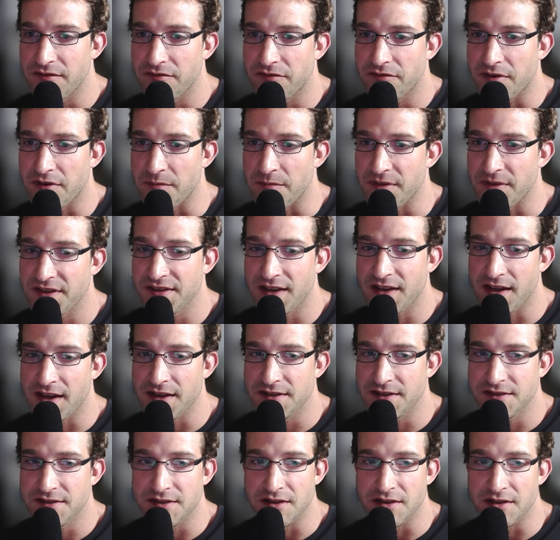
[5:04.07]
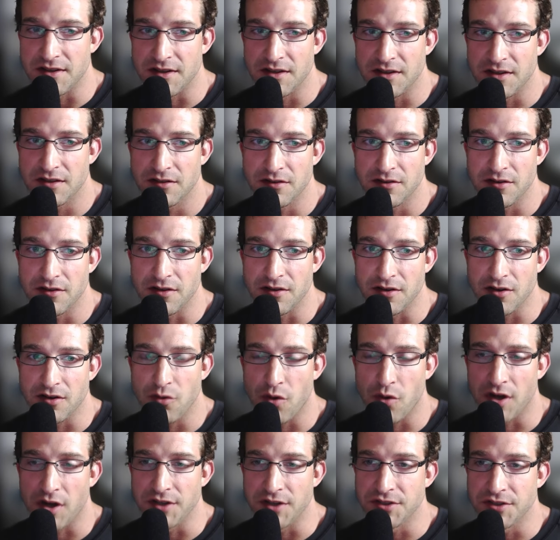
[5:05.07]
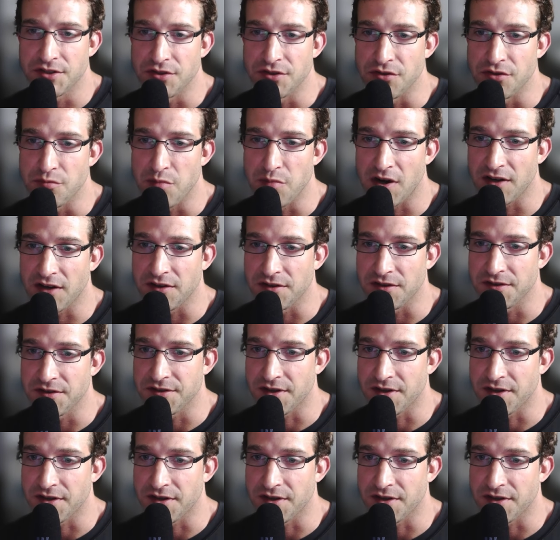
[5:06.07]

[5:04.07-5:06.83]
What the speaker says: from this case. The quad 2 buckles